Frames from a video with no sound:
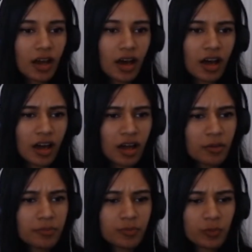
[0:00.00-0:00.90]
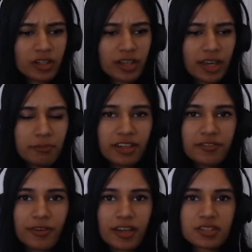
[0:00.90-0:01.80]
Well, game dev
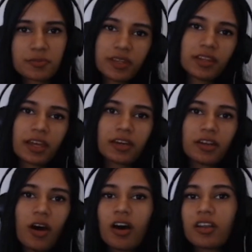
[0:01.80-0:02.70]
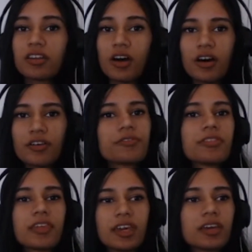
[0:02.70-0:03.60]
has been like an on and off
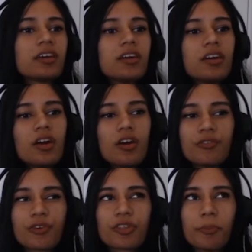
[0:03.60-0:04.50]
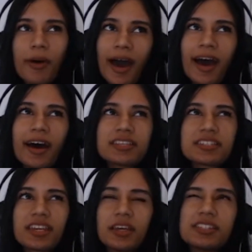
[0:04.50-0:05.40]
thing for the
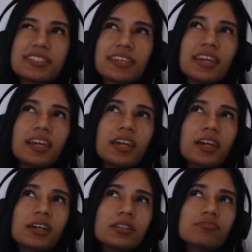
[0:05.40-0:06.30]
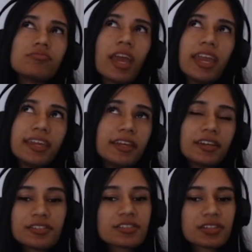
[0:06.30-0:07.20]
past, I'd say, 8
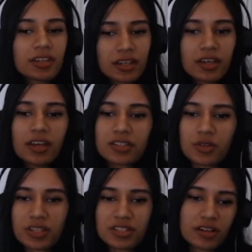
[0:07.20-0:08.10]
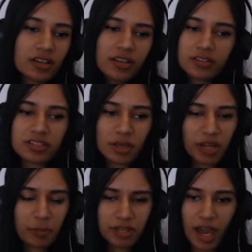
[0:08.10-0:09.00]
years. So I started
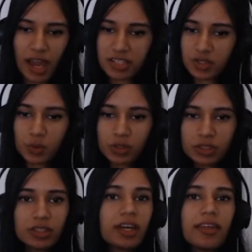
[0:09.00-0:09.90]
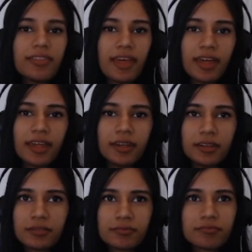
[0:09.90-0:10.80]
sometime in high school and
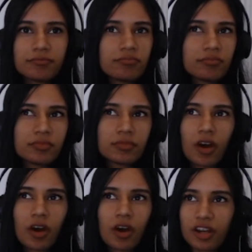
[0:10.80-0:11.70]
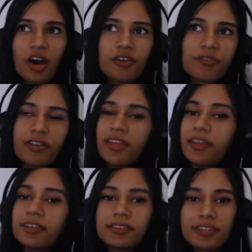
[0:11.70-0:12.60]
then on and off. And
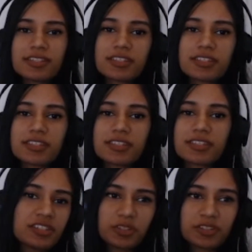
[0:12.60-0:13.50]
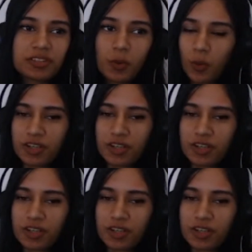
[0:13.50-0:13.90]
then this year, since it was